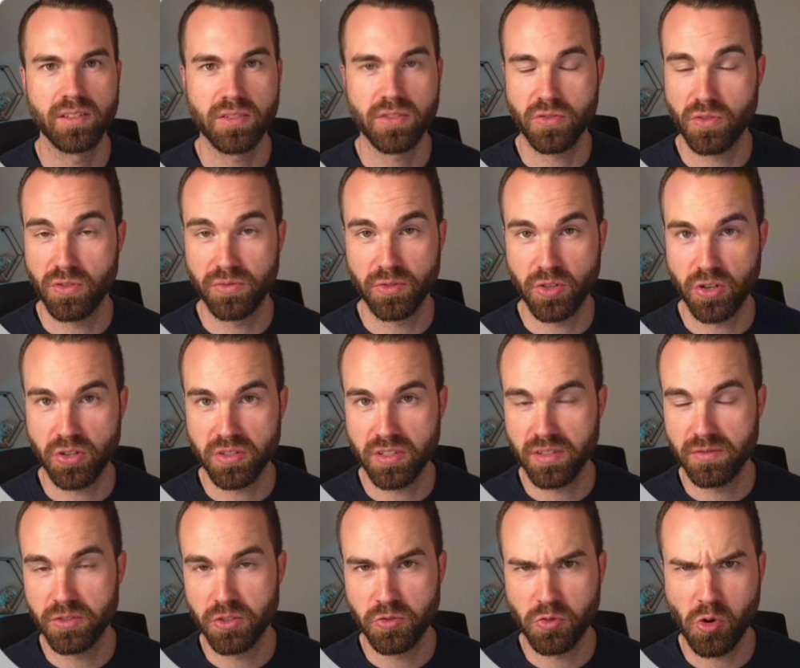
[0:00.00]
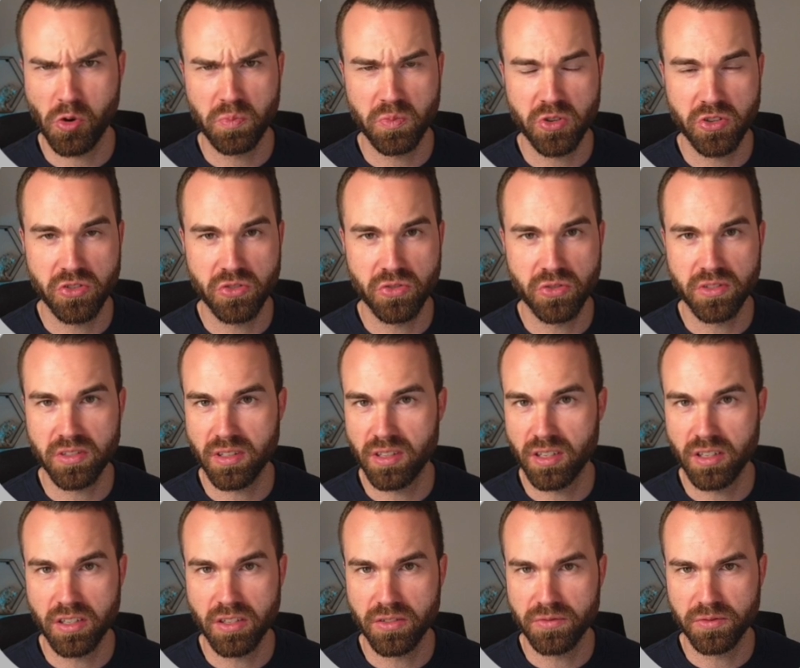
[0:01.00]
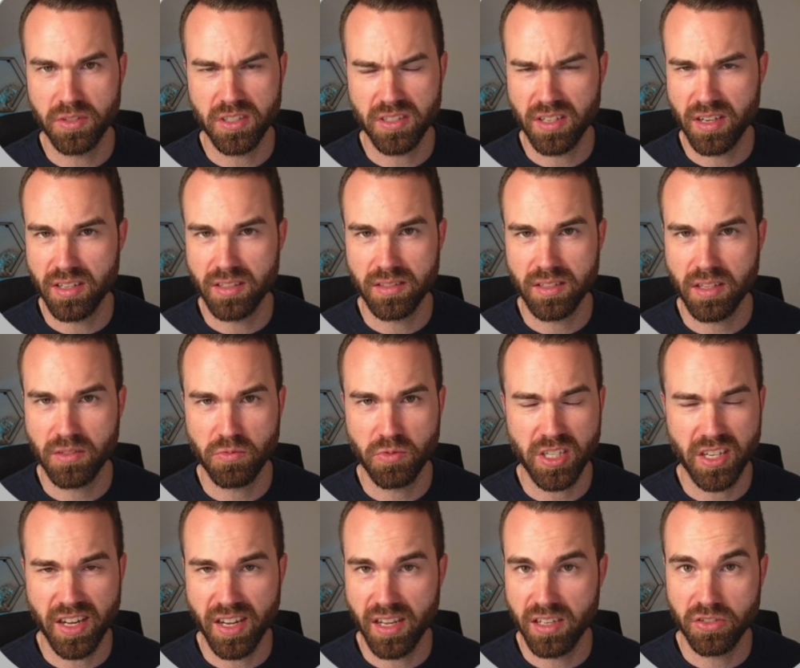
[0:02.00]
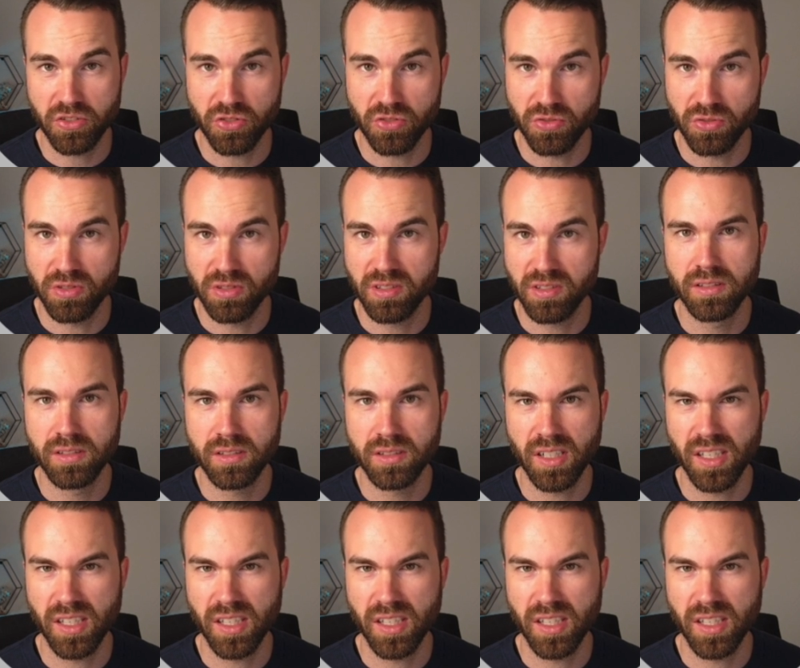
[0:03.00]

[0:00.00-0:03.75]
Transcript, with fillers: So of course, if it would produce a lot of designs that we can't use